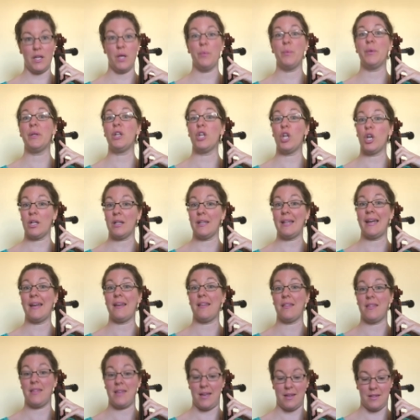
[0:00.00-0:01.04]
it would look
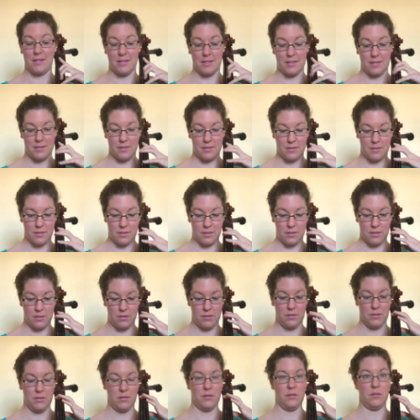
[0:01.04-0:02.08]
like this.
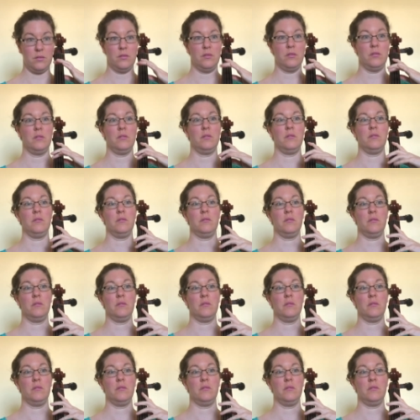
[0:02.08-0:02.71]
I